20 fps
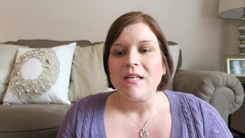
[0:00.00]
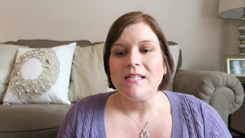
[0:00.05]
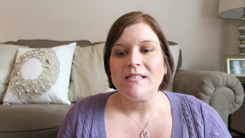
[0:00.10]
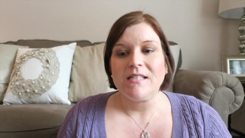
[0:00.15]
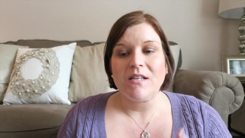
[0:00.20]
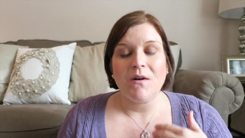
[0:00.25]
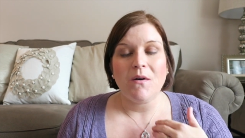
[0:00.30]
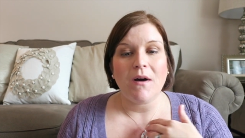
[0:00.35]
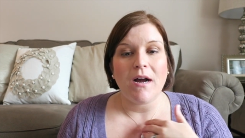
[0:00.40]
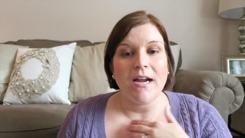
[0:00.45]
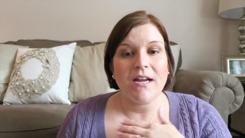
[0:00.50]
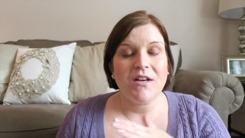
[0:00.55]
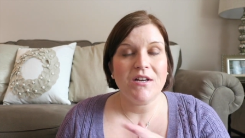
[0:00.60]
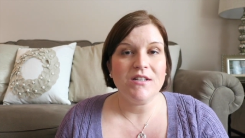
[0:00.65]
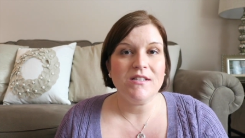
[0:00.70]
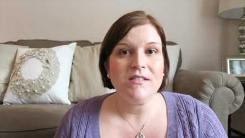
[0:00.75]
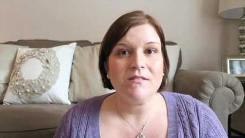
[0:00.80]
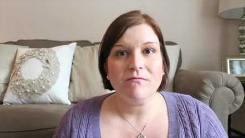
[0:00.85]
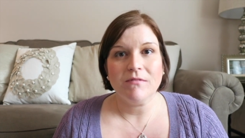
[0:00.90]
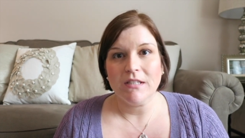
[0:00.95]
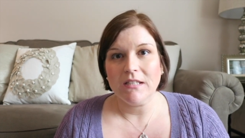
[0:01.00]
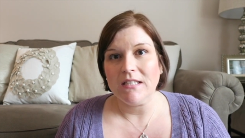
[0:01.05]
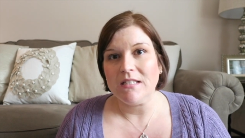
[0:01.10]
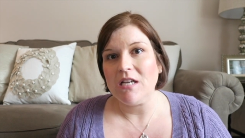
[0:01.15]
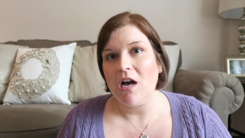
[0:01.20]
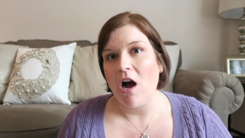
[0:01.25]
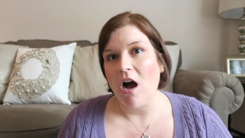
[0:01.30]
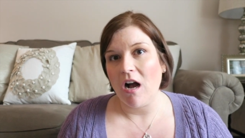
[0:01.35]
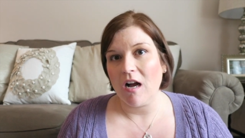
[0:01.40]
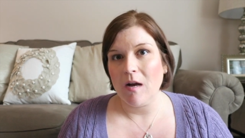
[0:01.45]
So I couldn't really
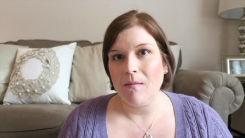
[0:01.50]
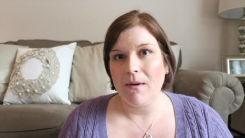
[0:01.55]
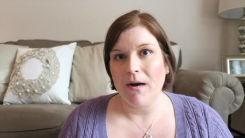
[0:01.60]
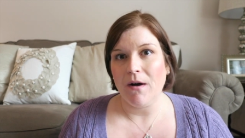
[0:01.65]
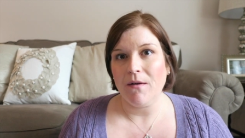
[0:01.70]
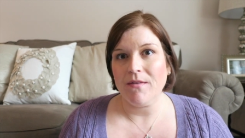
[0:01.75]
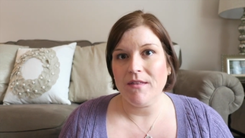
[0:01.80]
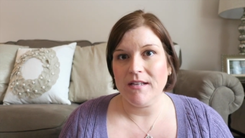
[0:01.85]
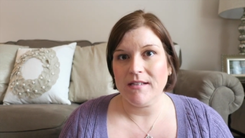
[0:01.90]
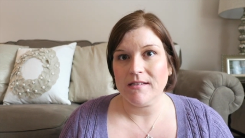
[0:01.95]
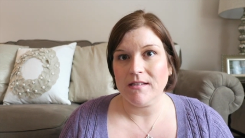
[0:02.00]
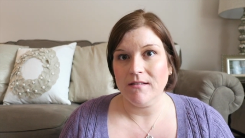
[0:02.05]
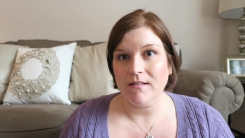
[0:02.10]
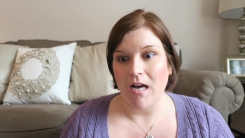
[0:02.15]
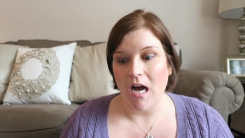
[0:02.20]
talk about this a